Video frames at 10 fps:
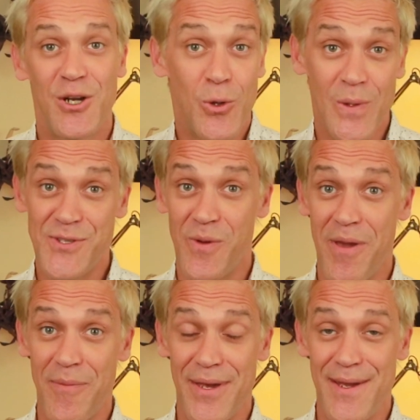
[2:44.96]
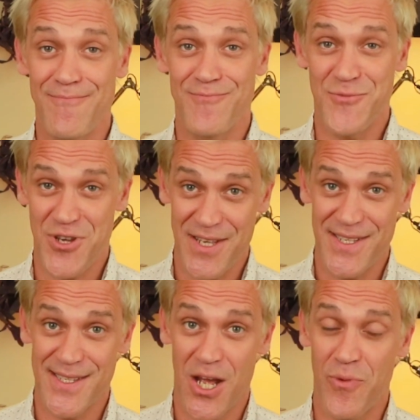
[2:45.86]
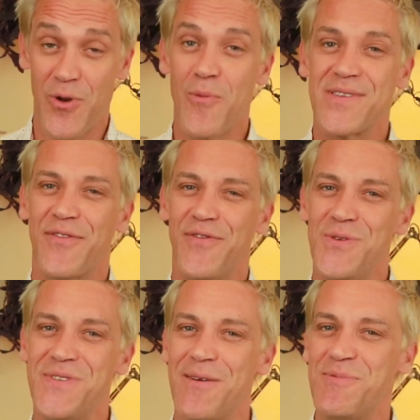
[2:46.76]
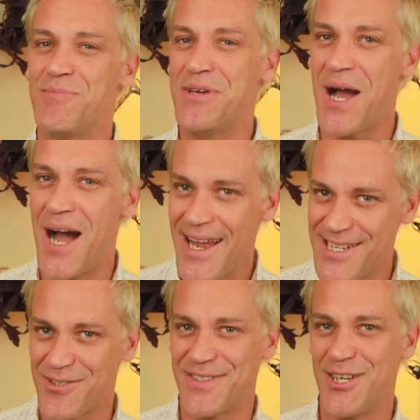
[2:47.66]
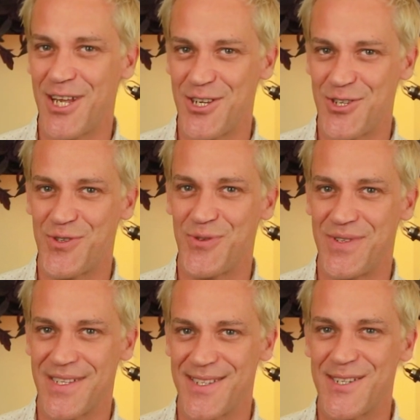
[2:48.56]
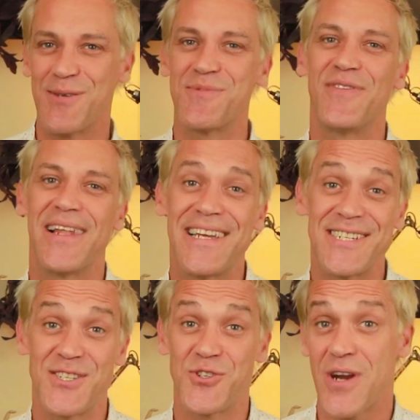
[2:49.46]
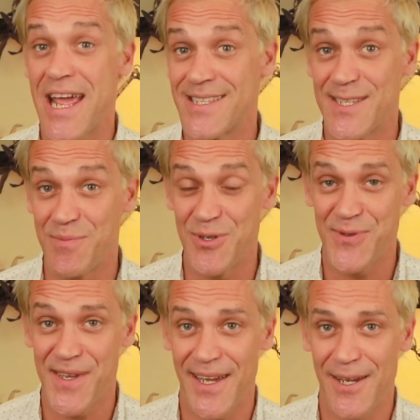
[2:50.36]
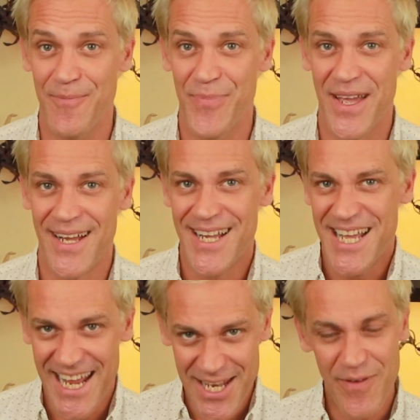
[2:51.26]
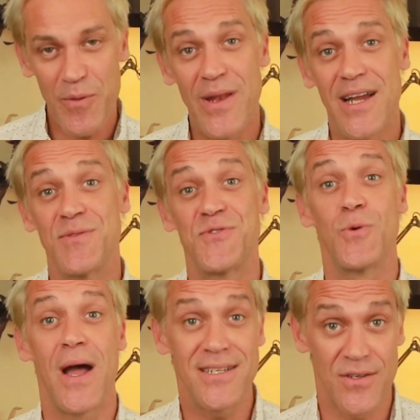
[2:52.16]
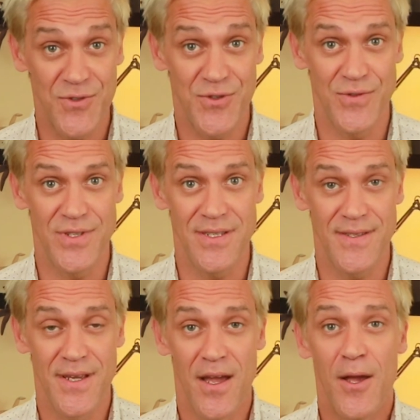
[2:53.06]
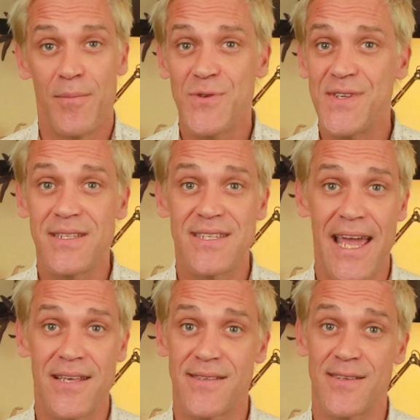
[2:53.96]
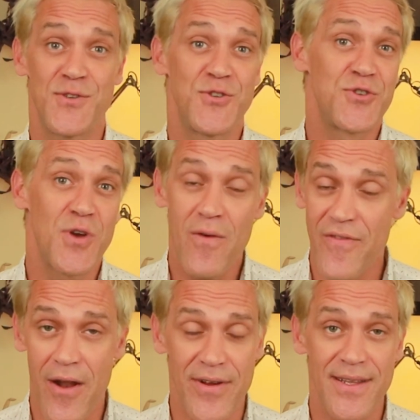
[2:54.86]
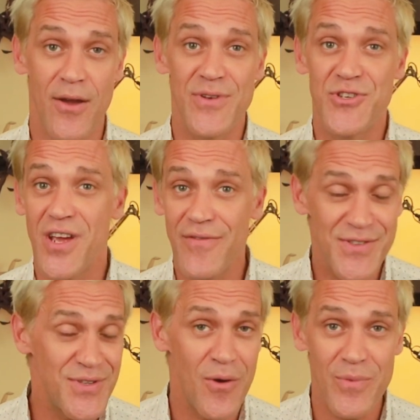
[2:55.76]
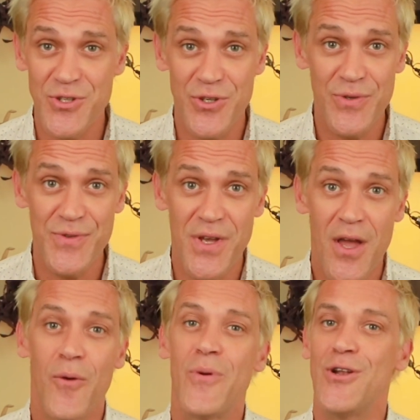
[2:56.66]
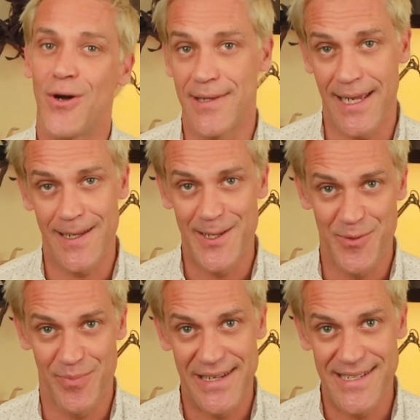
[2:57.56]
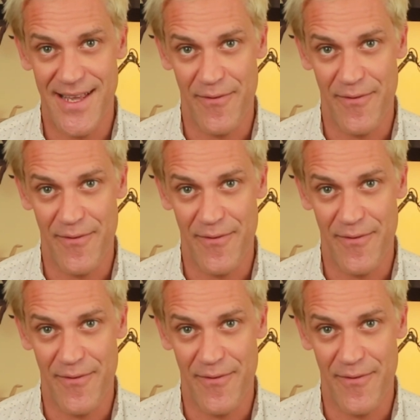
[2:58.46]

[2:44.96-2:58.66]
Cool as we may be, chances are we're always a few steps behind our teenage students in terms of the latest trends in music. And even when it comes to adult students, music tastes are so varied that whichever song we choose, we're not likely to please